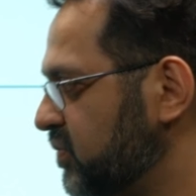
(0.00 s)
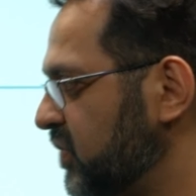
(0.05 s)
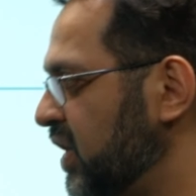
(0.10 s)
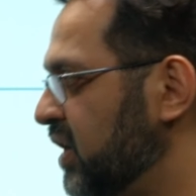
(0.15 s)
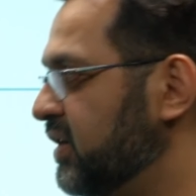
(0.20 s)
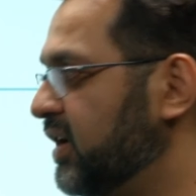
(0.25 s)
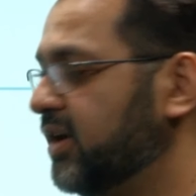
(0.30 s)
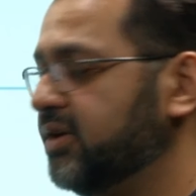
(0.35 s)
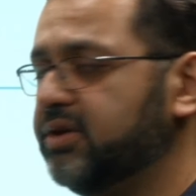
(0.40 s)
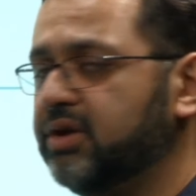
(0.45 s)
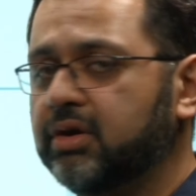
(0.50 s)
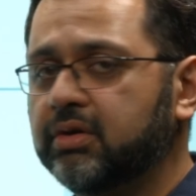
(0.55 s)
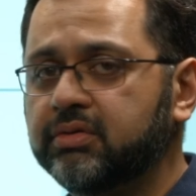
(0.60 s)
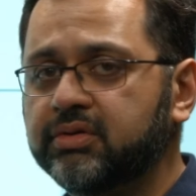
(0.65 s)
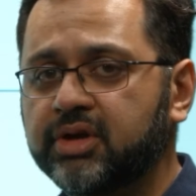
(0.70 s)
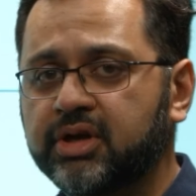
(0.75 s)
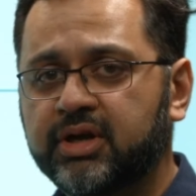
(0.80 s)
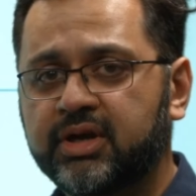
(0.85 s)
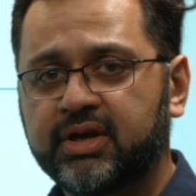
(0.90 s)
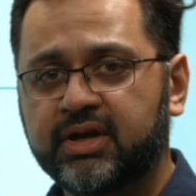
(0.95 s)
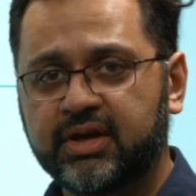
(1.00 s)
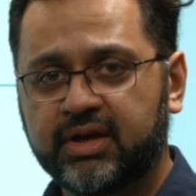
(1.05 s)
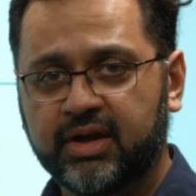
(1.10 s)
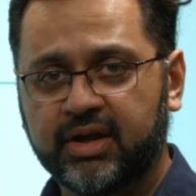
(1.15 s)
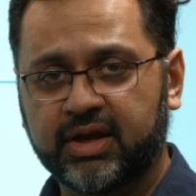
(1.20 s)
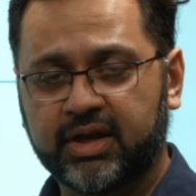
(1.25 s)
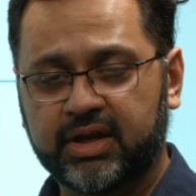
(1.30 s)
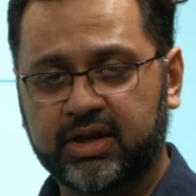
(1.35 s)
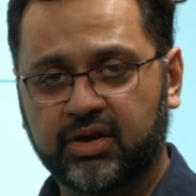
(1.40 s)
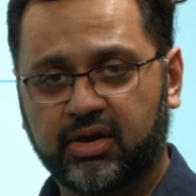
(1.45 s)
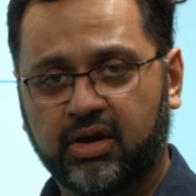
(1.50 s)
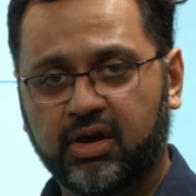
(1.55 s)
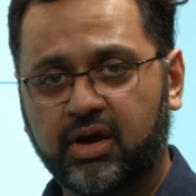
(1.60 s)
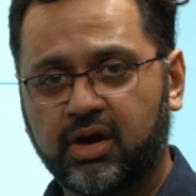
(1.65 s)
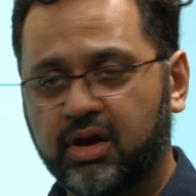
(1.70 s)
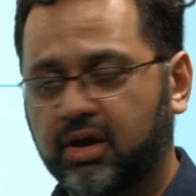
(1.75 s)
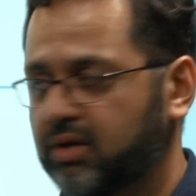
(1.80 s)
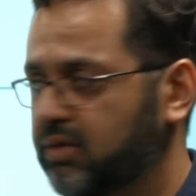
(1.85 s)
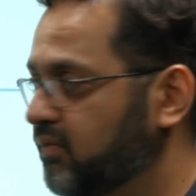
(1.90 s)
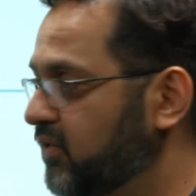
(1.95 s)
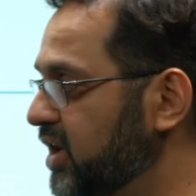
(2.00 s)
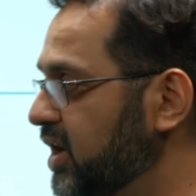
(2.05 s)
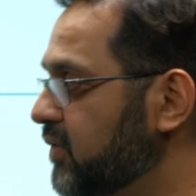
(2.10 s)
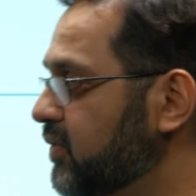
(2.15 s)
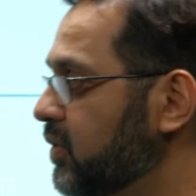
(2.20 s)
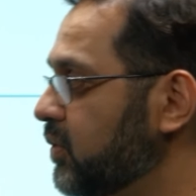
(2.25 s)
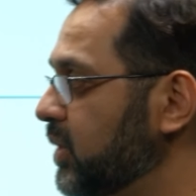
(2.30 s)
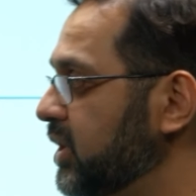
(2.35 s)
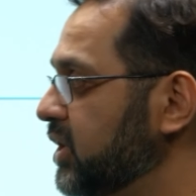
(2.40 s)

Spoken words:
Now note, in R, whenever we